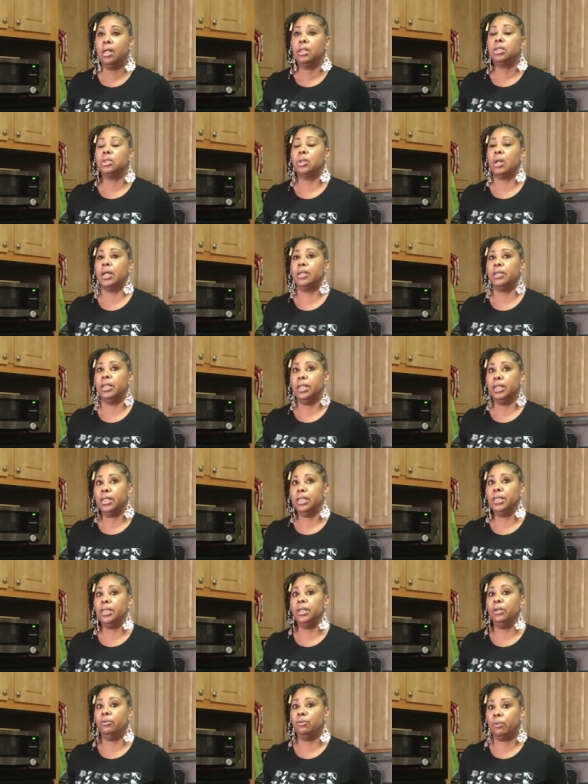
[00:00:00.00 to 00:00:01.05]
So I think it
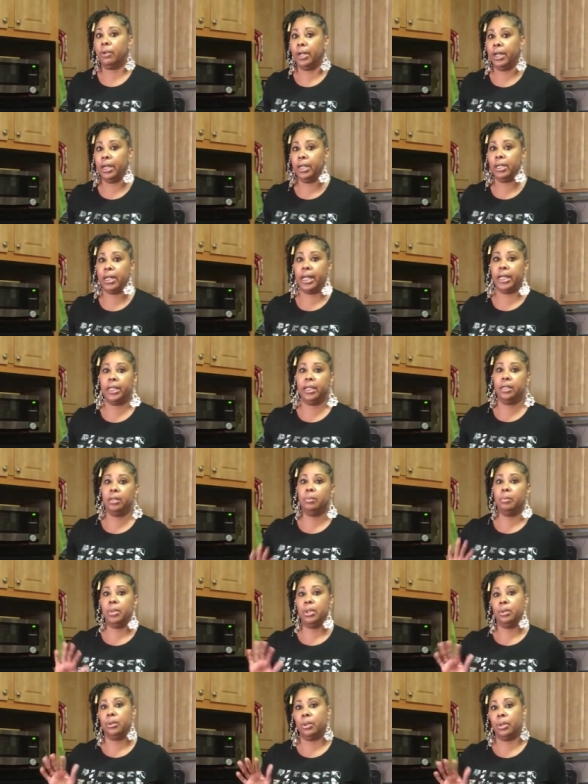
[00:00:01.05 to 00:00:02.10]
did rain like in the
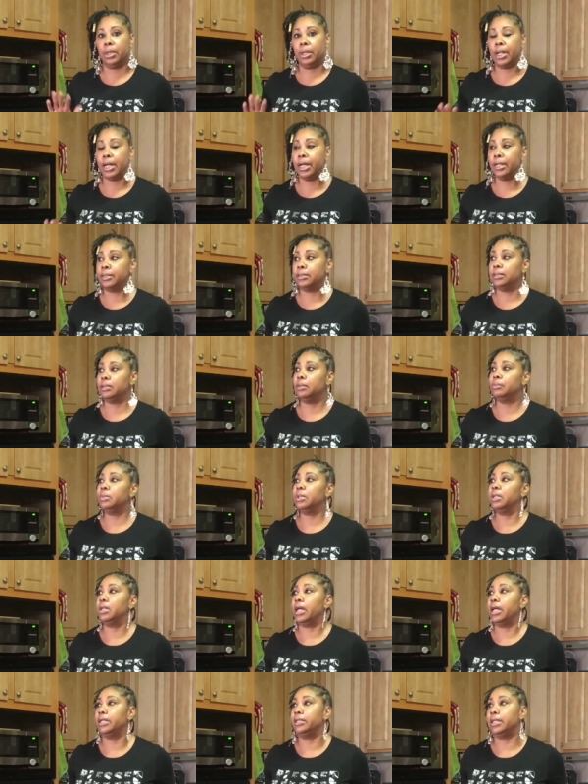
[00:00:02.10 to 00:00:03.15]
middle of the night or
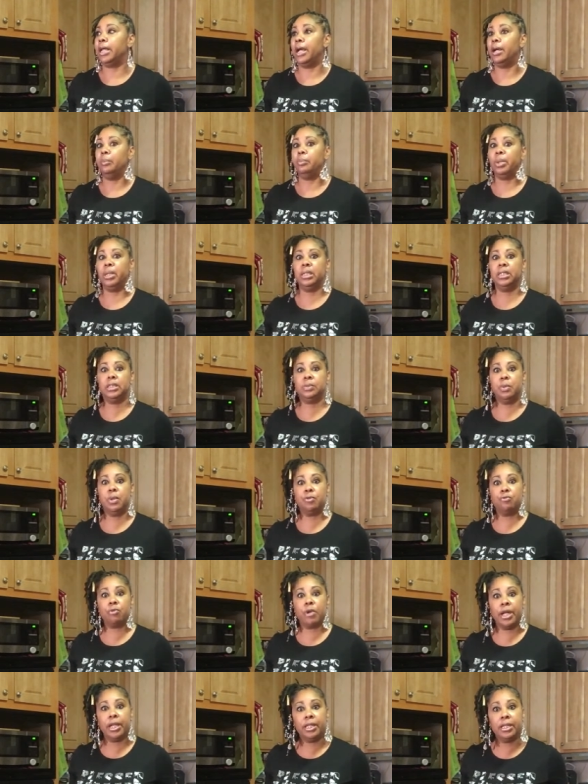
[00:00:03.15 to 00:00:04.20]
something like that. But it's
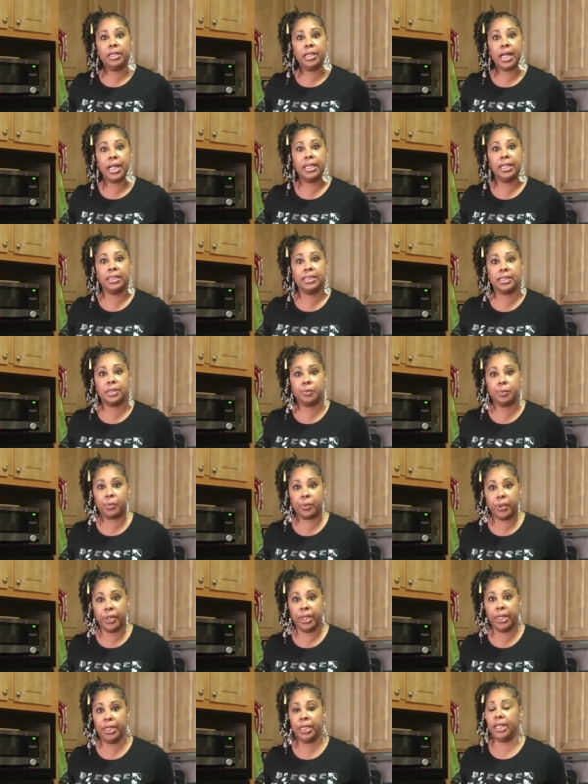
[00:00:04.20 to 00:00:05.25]
been raining like it's
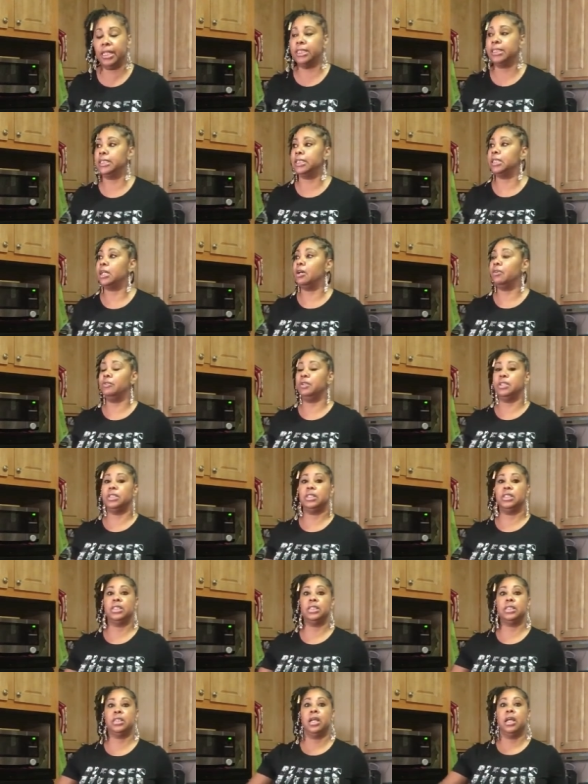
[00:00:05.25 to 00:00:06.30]
spring and stuff. It's
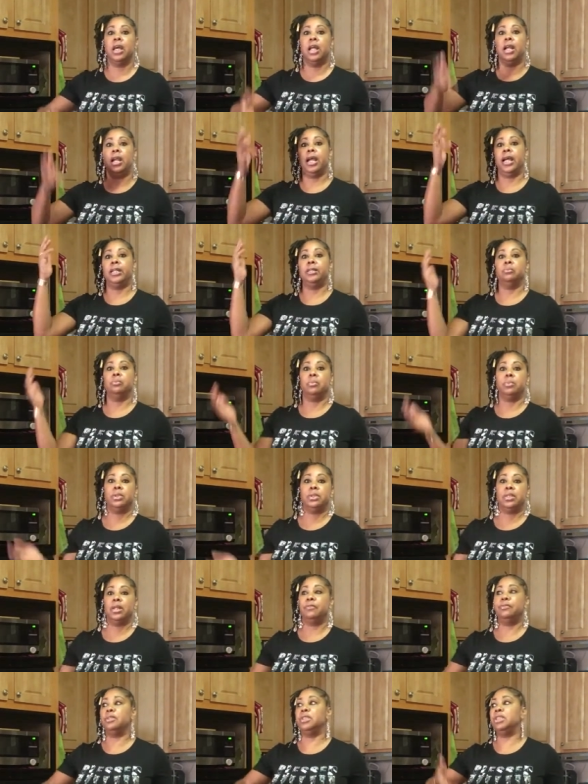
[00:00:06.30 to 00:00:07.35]
just like
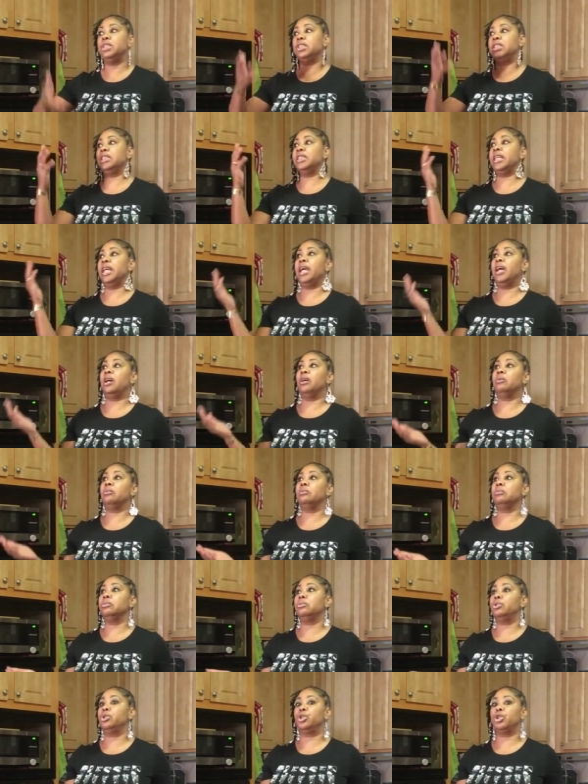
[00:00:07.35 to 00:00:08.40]
stuff is just now
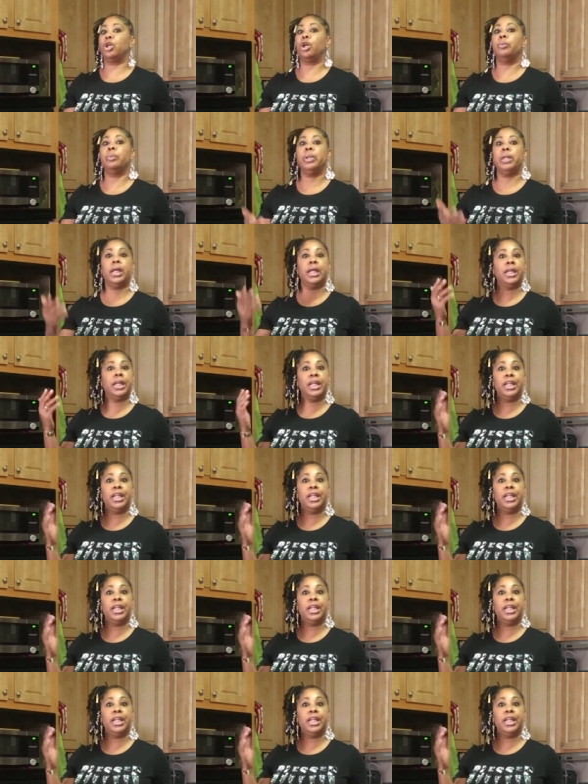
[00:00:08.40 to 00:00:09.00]
germinating.